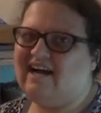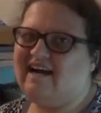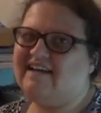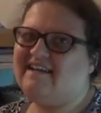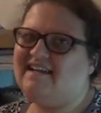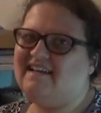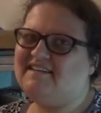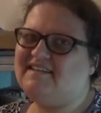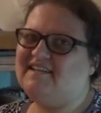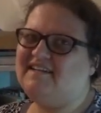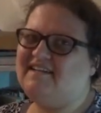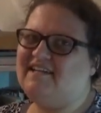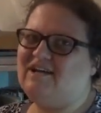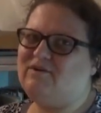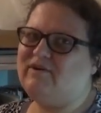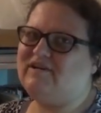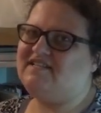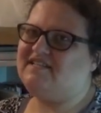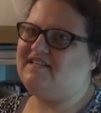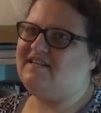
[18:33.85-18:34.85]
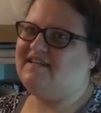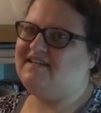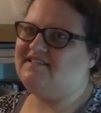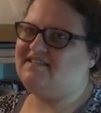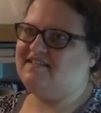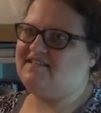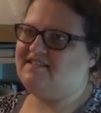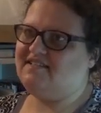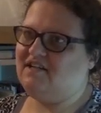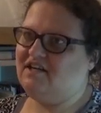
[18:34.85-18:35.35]
I get that nowadays
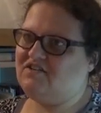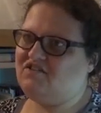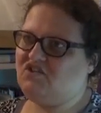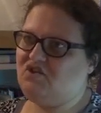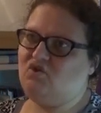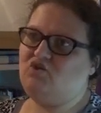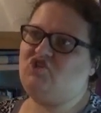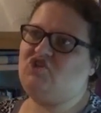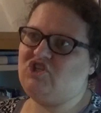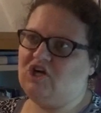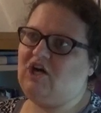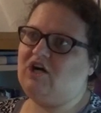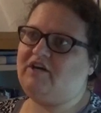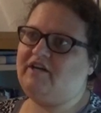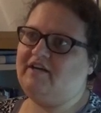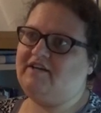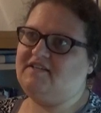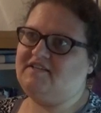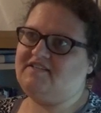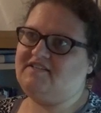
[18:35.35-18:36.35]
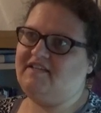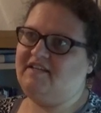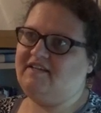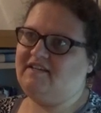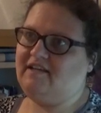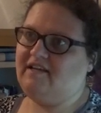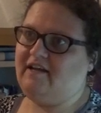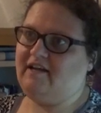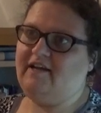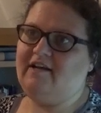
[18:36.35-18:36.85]
it's not so shocking to say
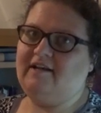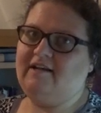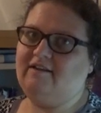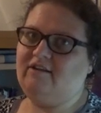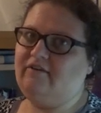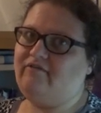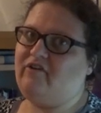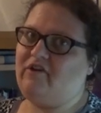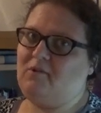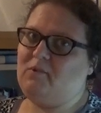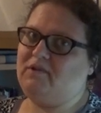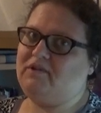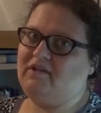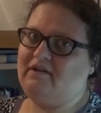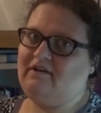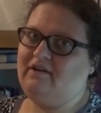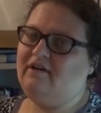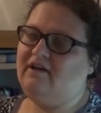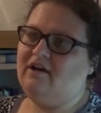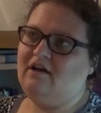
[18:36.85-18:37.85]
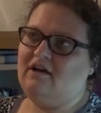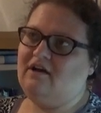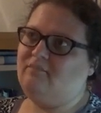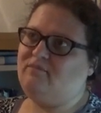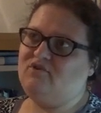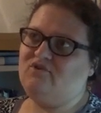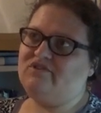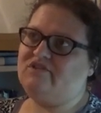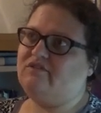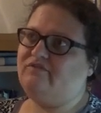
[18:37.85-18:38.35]
that, hey, living with an
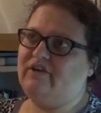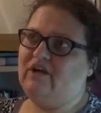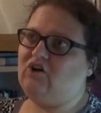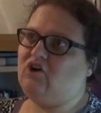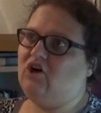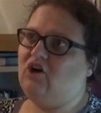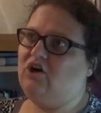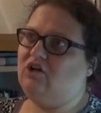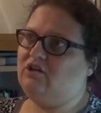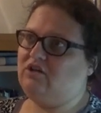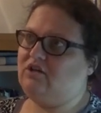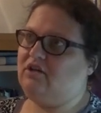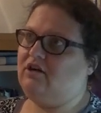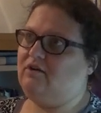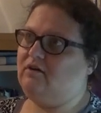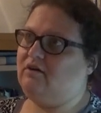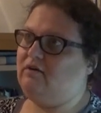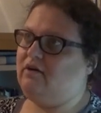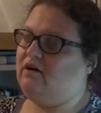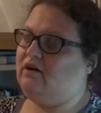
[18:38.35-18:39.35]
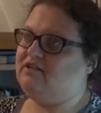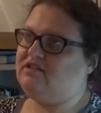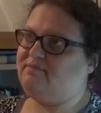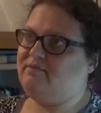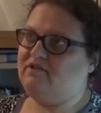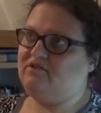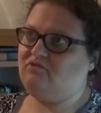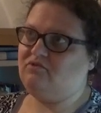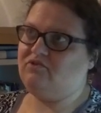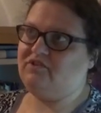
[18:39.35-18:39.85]
abusive alcoholic hu
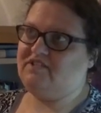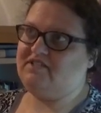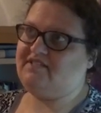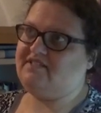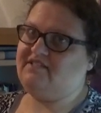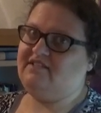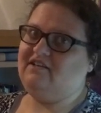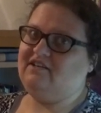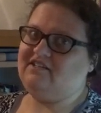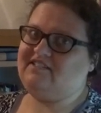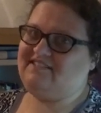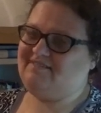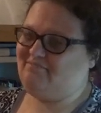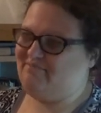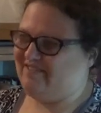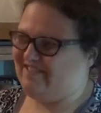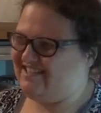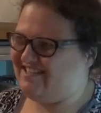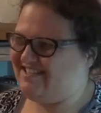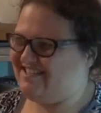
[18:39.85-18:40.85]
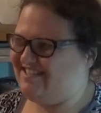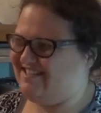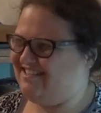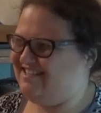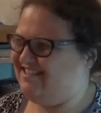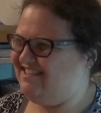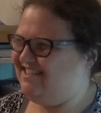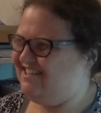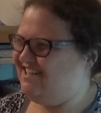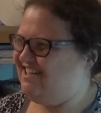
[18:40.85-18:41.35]
husband really sucks, but uh,
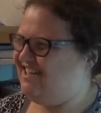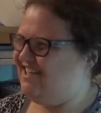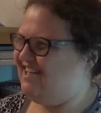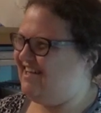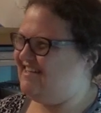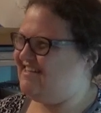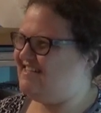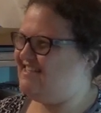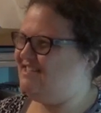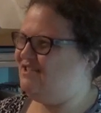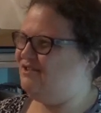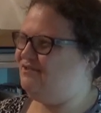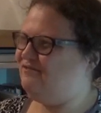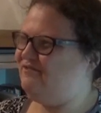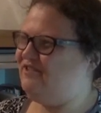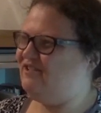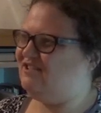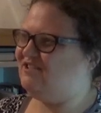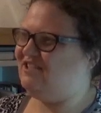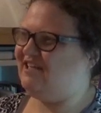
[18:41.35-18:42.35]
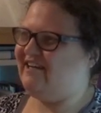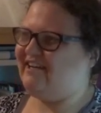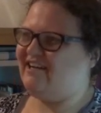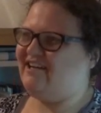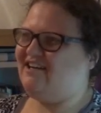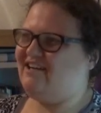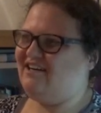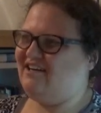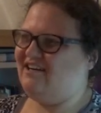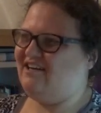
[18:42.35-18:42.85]
I still feel
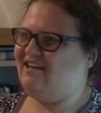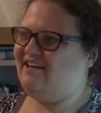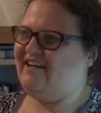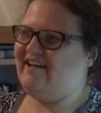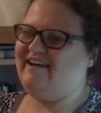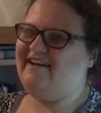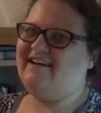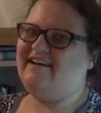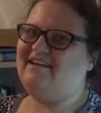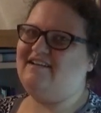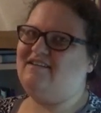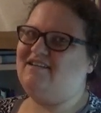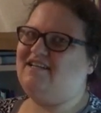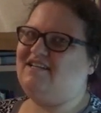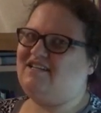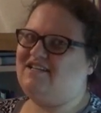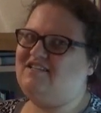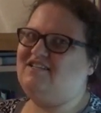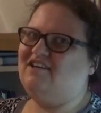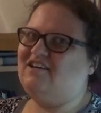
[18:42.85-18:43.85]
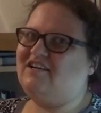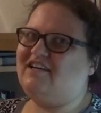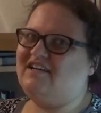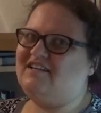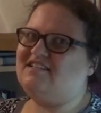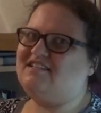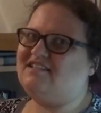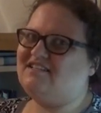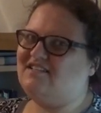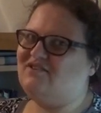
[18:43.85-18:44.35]
like uh, Anne dug
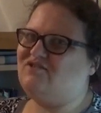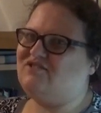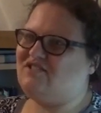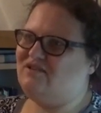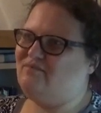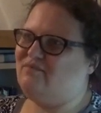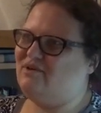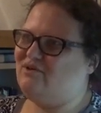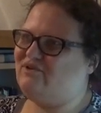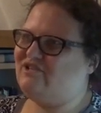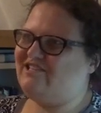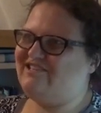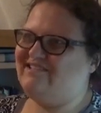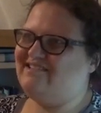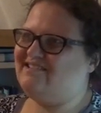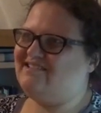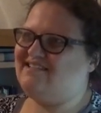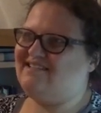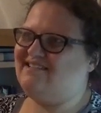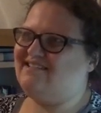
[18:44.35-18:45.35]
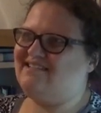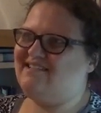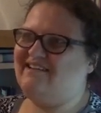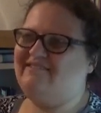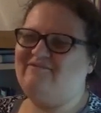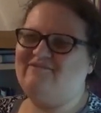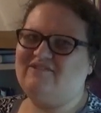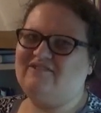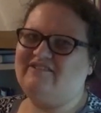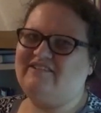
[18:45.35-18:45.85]
into those emotions and I
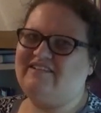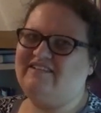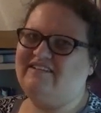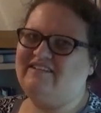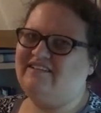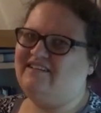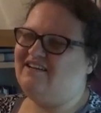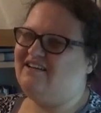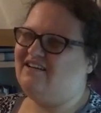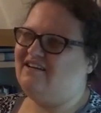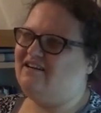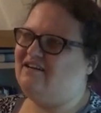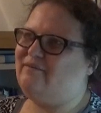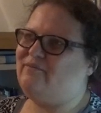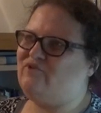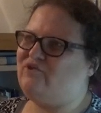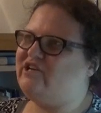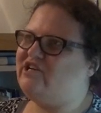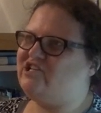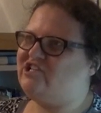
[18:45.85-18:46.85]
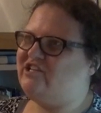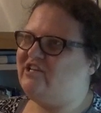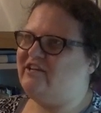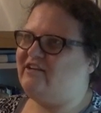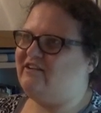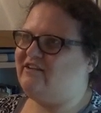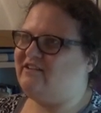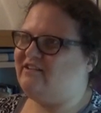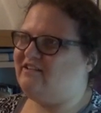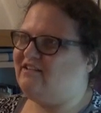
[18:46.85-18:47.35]
really
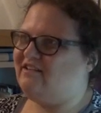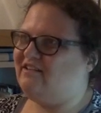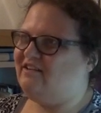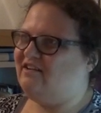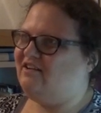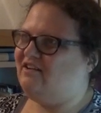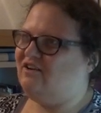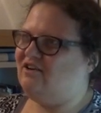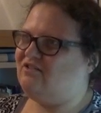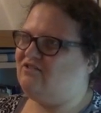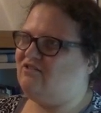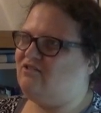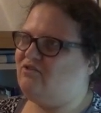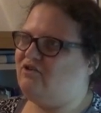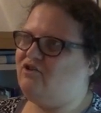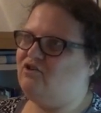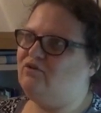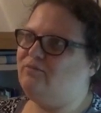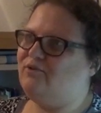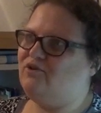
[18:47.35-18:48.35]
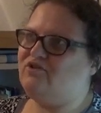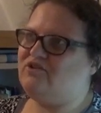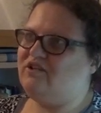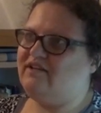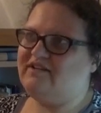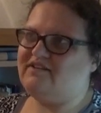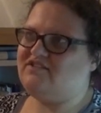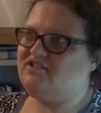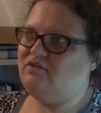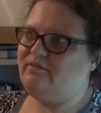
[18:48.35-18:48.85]
appreciated it. Although Gilbert,
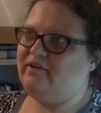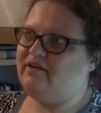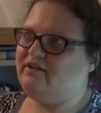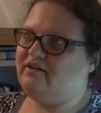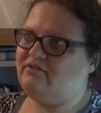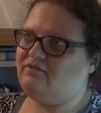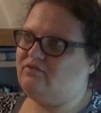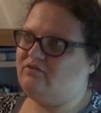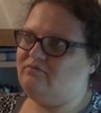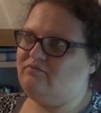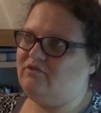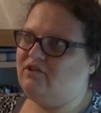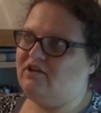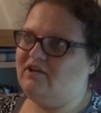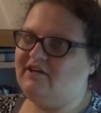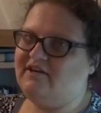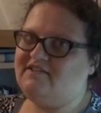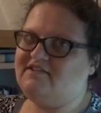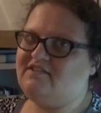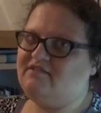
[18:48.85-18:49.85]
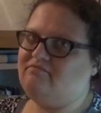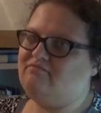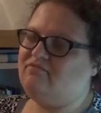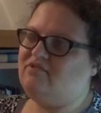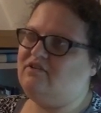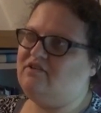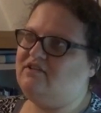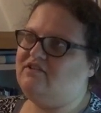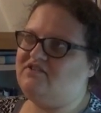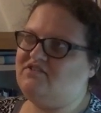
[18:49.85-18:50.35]
like so many other guys,
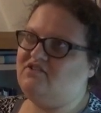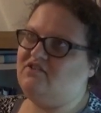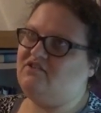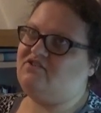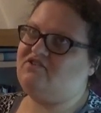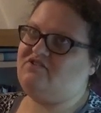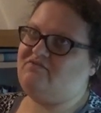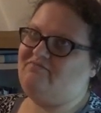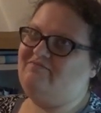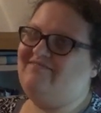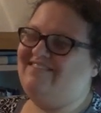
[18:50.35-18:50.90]
he sucks.